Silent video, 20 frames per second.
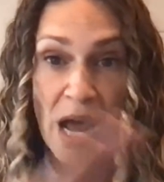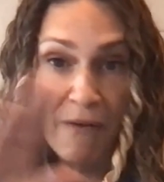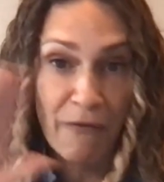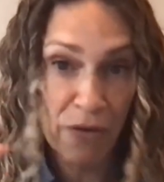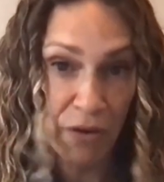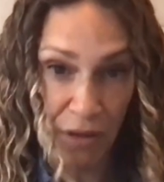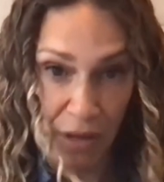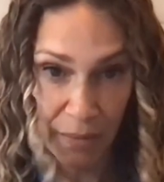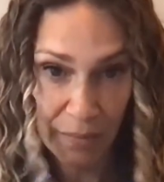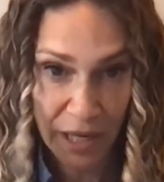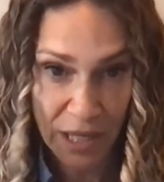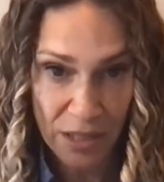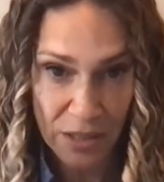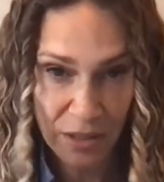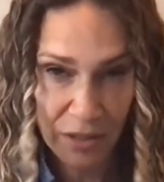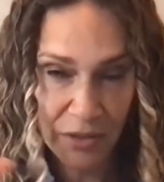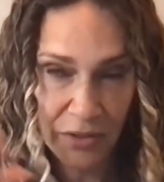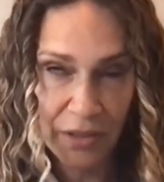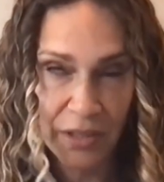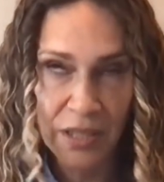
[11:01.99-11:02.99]
never let my
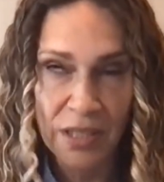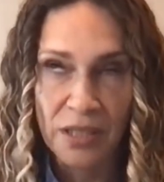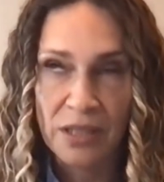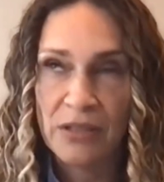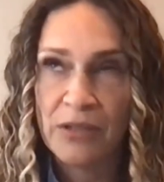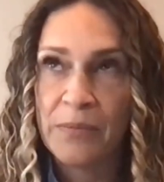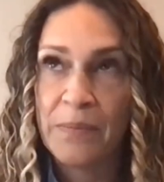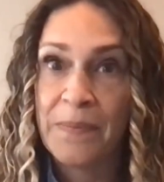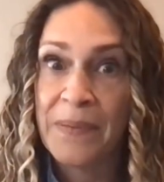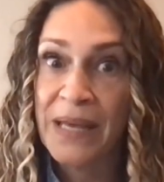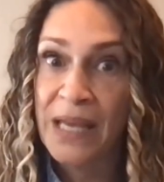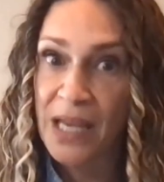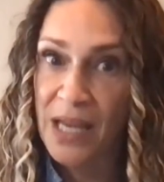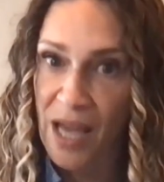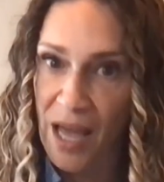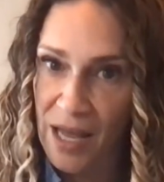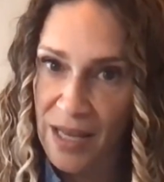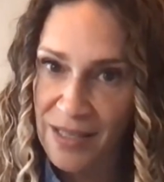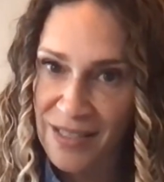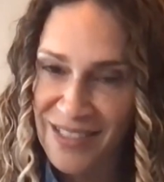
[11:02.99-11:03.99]
children do.
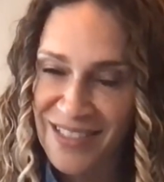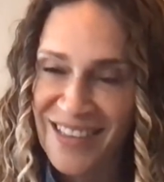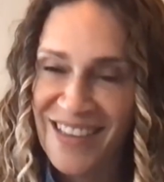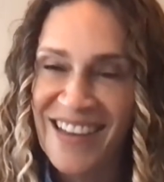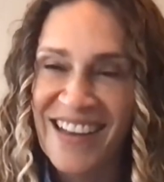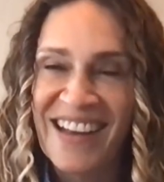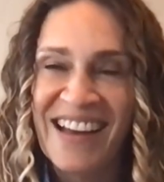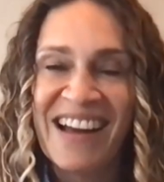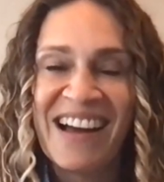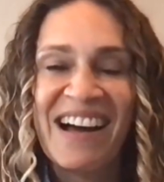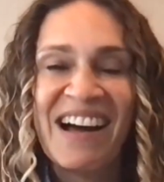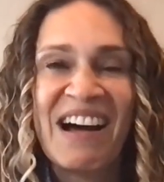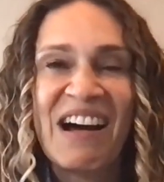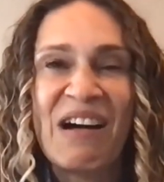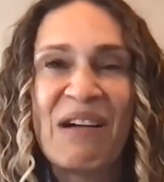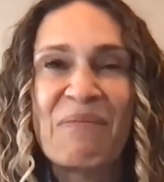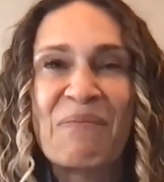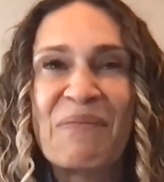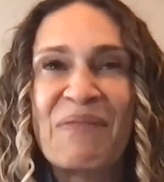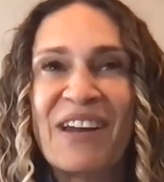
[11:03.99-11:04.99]
P.S.
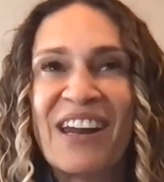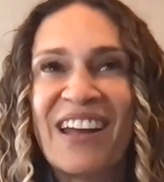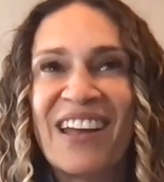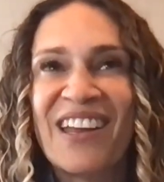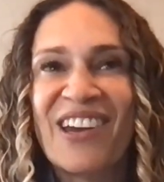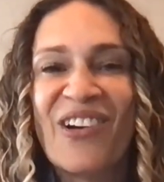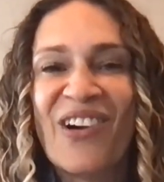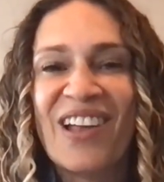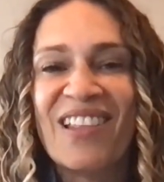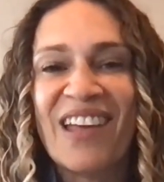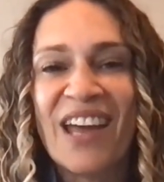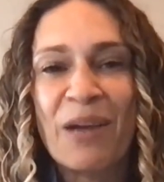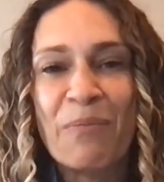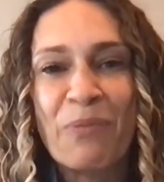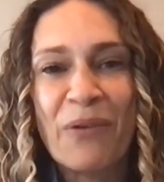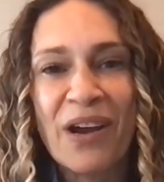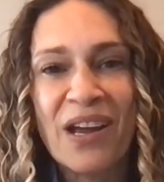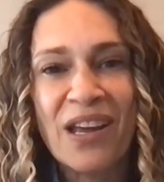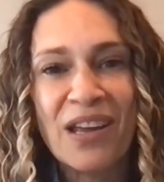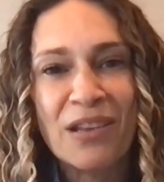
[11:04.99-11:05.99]
Um, but I, you know, I
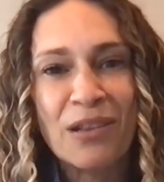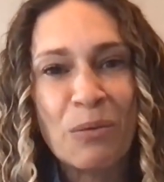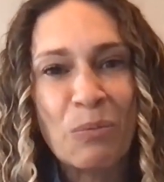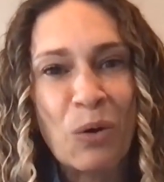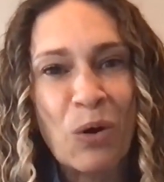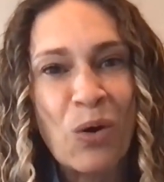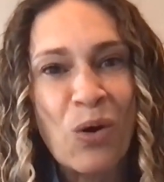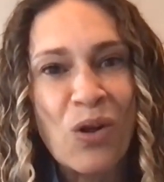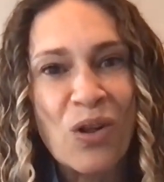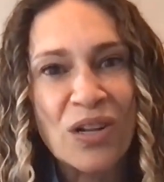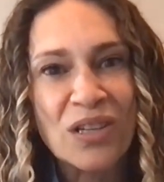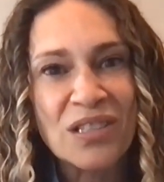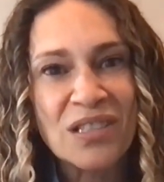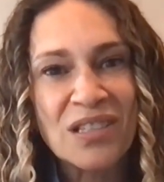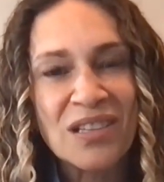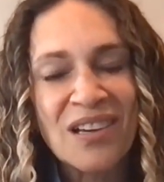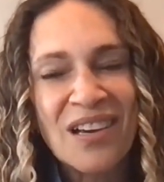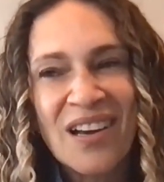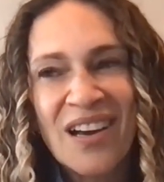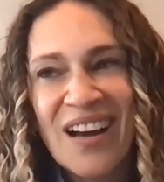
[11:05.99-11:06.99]
like breaking the mold.
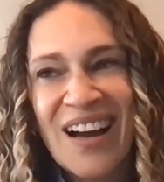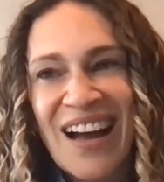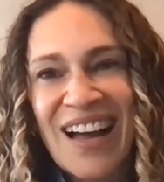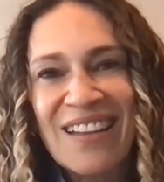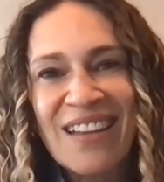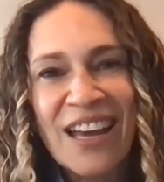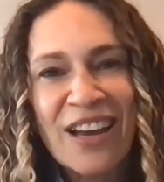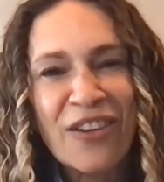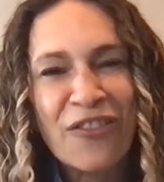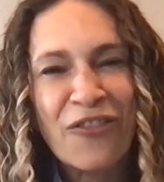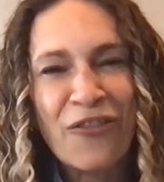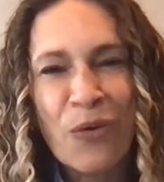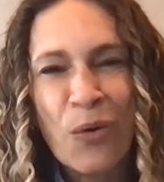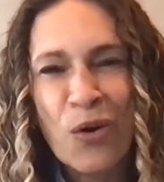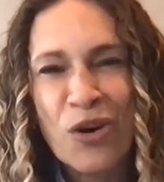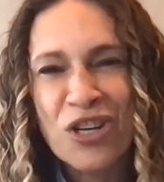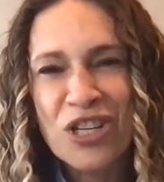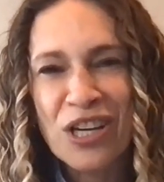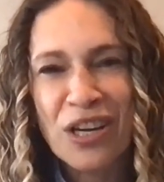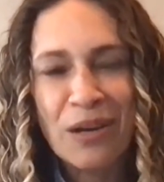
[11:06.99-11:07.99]
I like
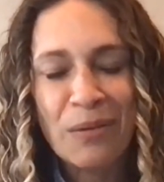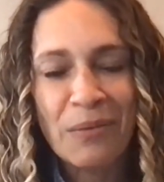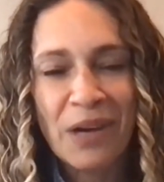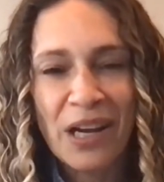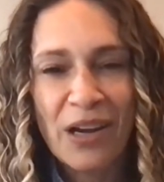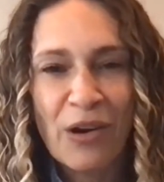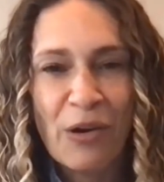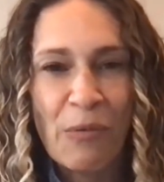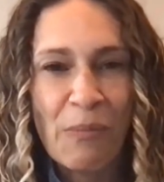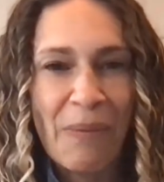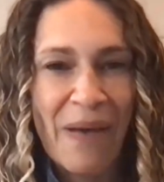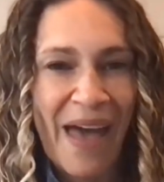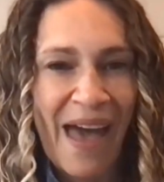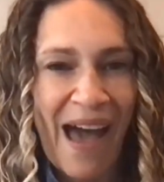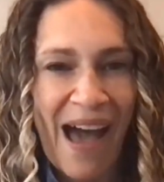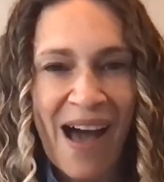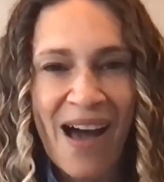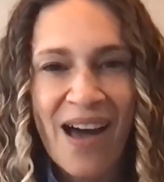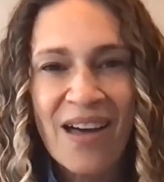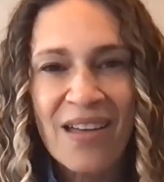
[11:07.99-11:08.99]
forging my own
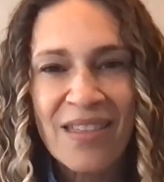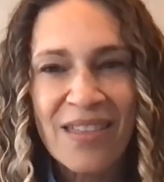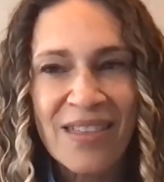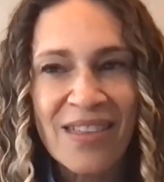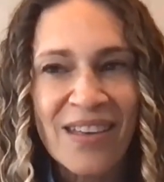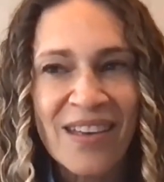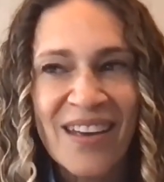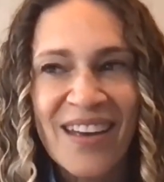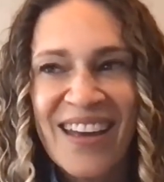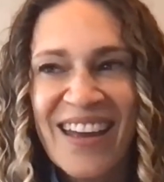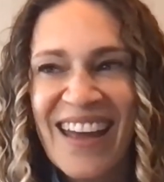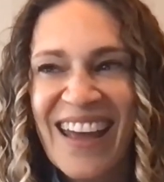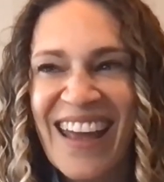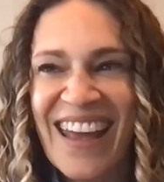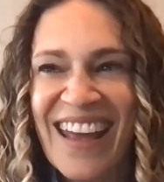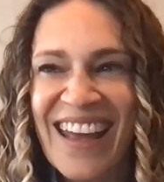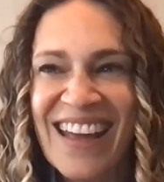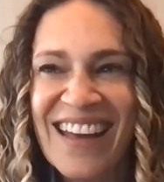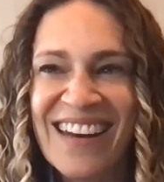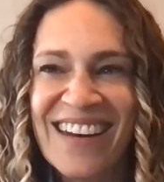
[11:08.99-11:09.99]
path.
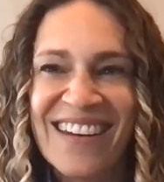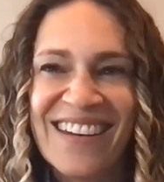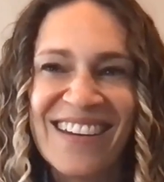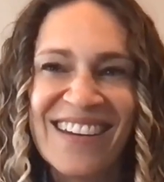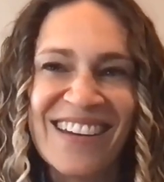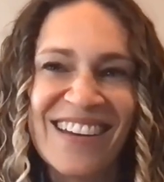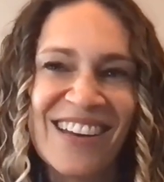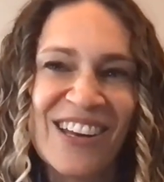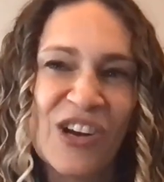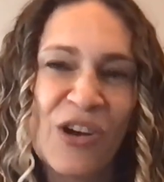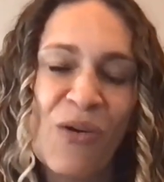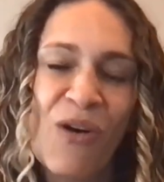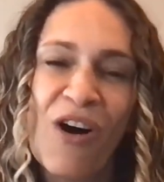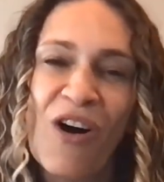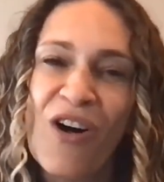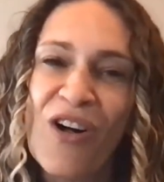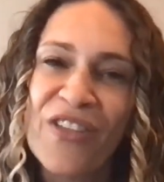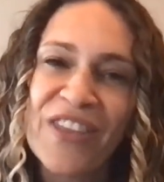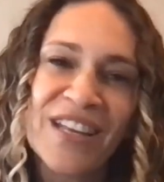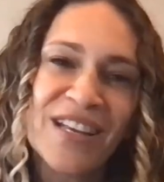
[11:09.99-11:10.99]
And, you know,
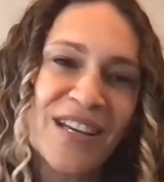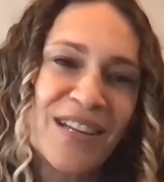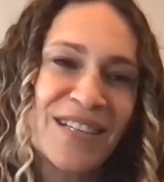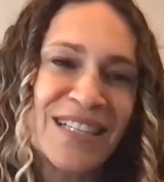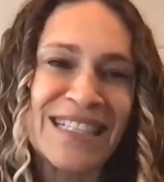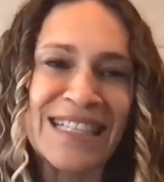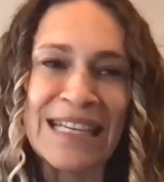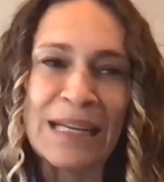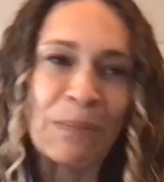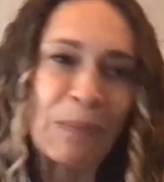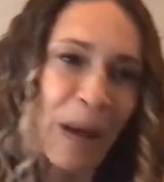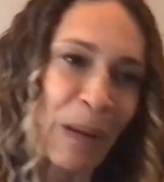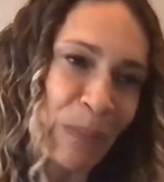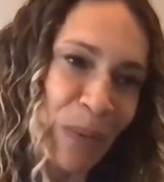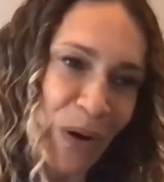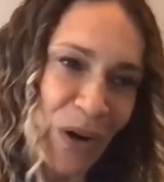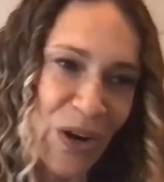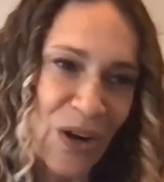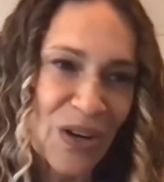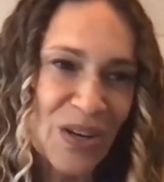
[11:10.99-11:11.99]
all the team
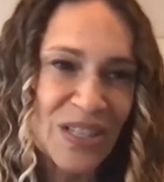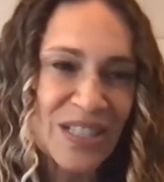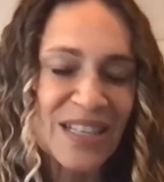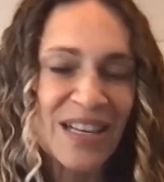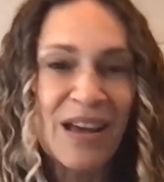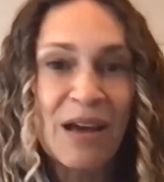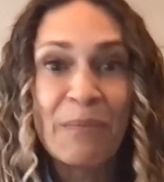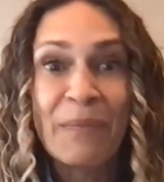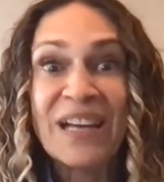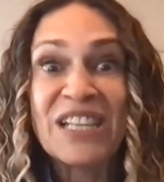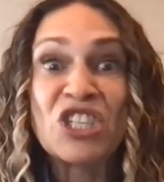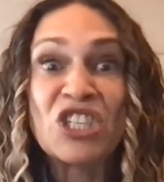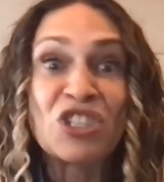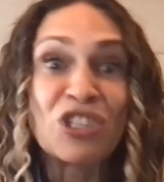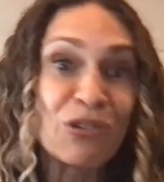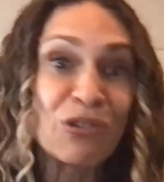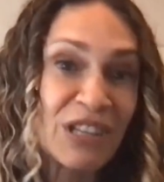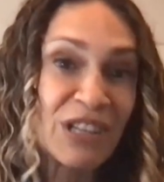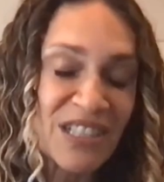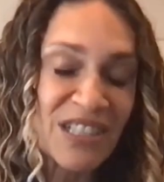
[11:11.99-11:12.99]
members my
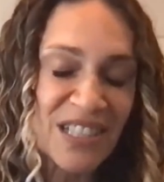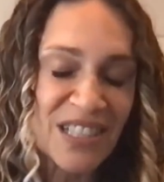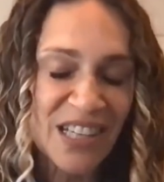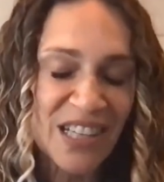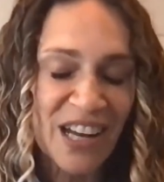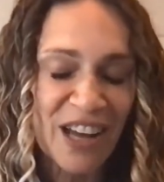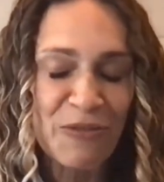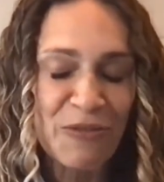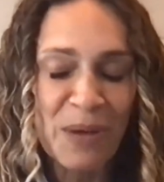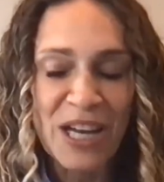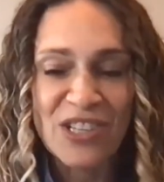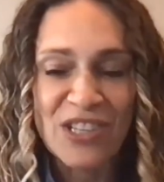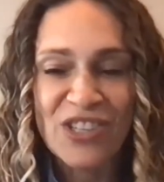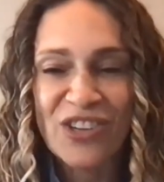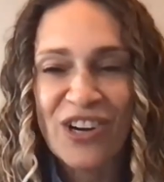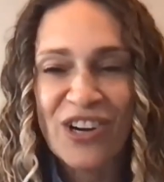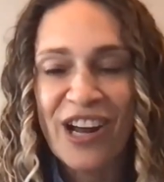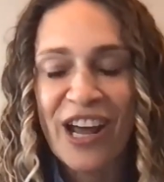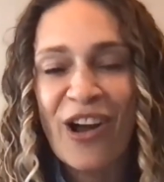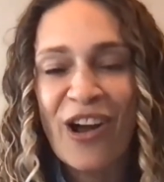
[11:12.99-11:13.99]
students that I've
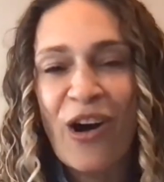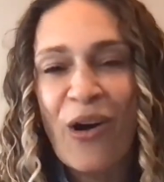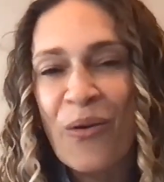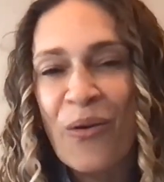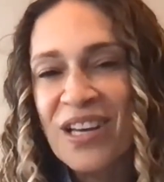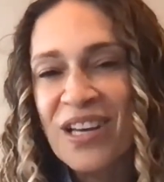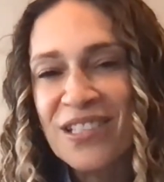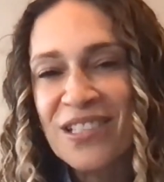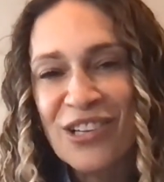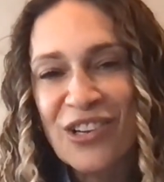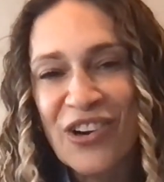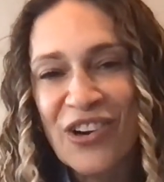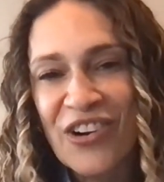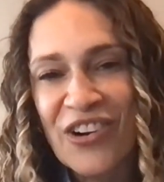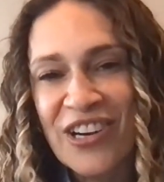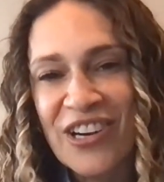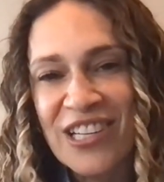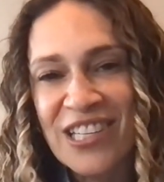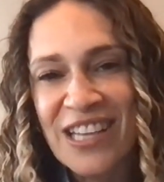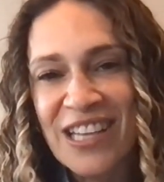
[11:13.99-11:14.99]
mentored, I always
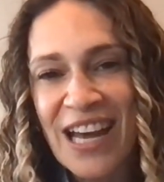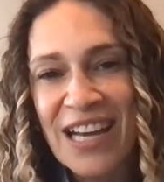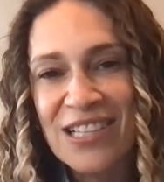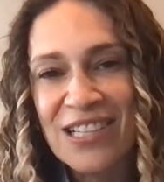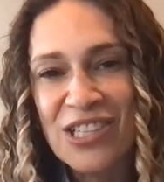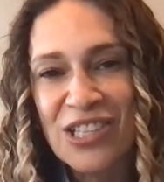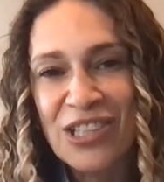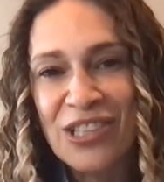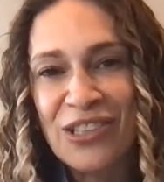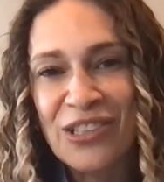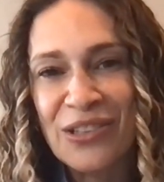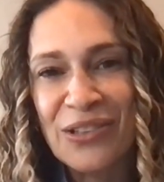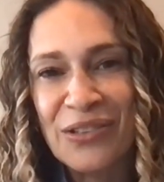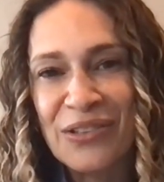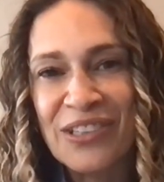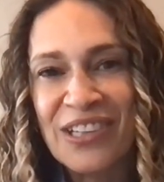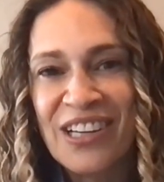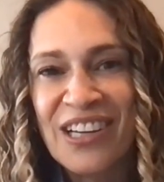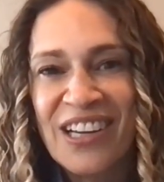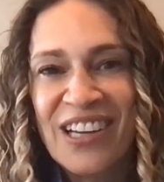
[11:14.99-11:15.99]
encourage that
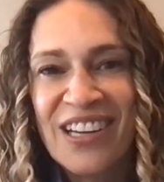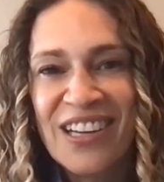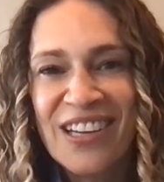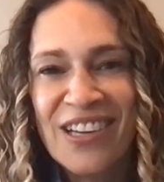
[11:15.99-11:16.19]
too.